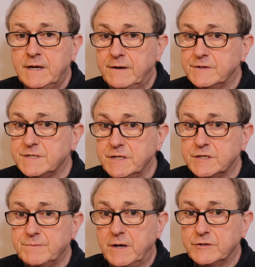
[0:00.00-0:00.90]
ever
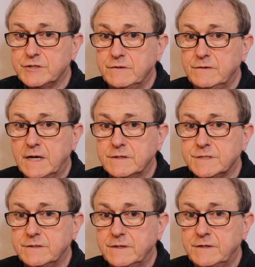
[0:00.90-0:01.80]
since March
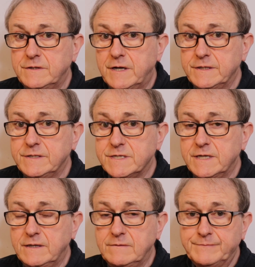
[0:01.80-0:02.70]

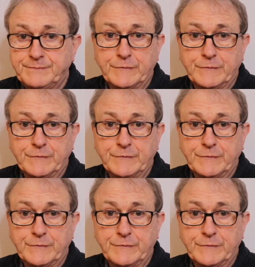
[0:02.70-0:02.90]
2019,